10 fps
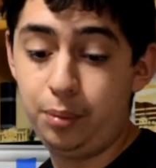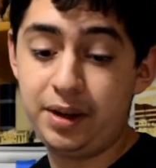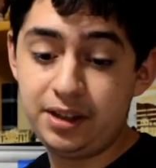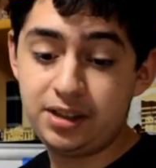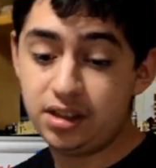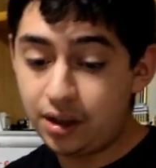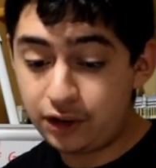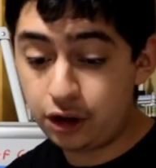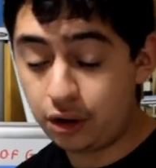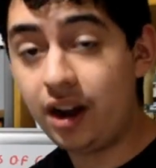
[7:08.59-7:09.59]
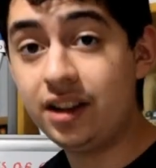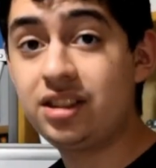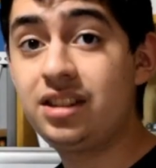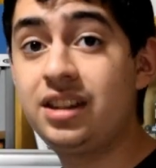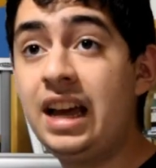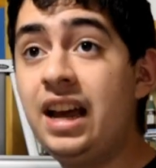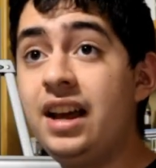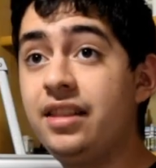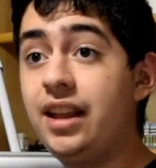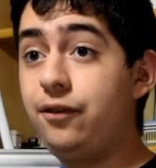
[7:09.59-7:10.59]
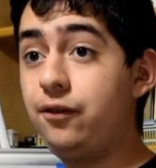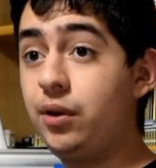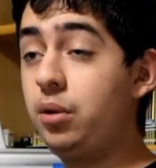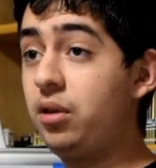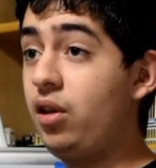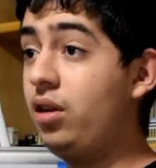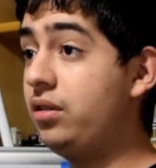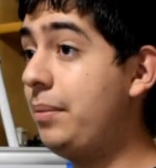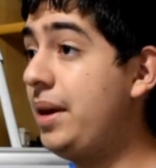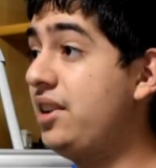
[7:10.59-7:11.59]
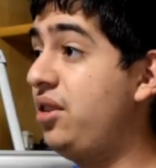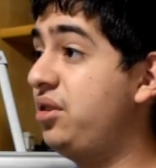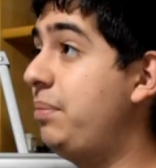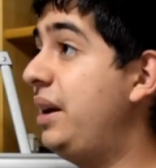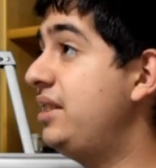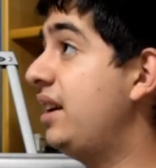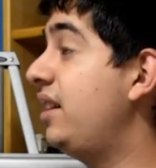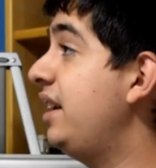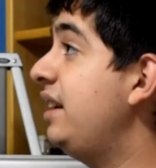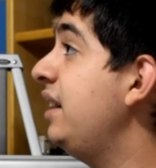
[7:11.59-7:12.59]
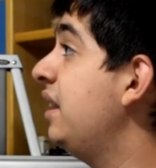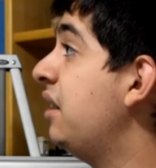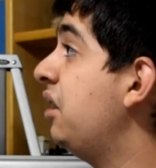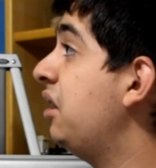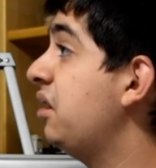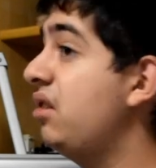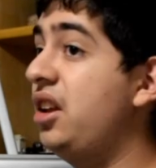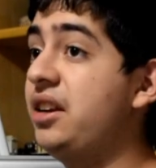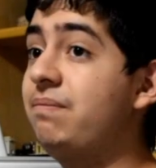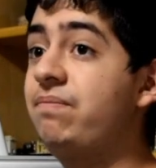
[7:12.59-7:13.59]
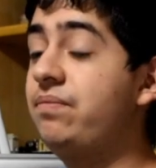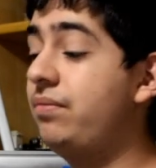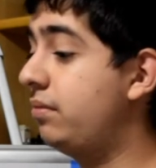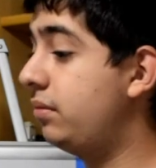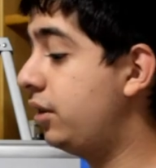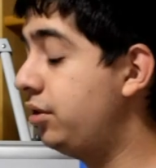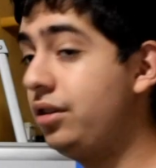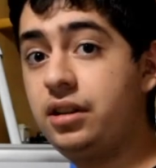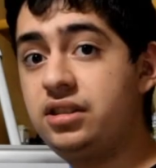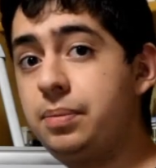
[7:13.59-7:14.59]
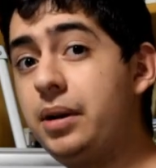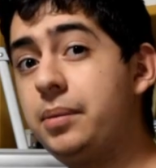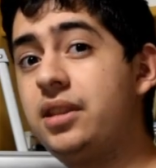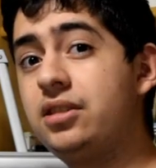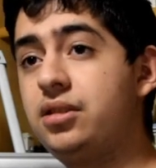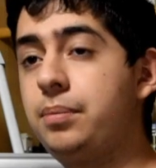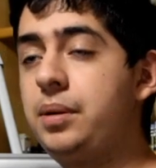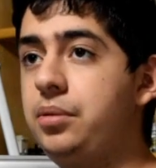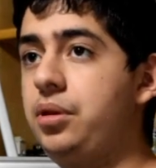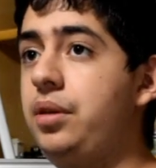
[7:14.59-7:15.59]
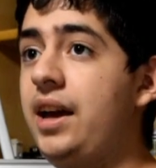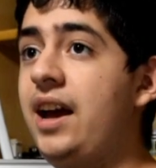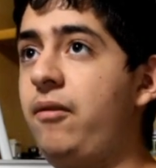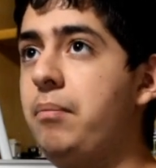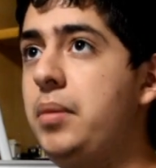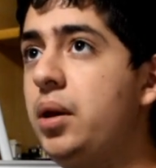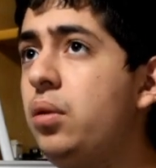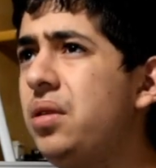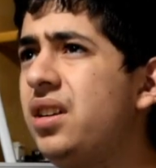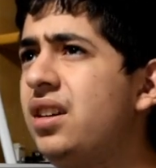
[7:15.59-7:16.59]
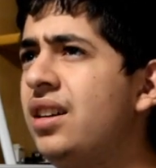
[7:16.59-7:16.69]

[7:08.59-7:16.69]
pieces of crust that float along the mantle. So basically, like there's an experiment that some people do. They have milk.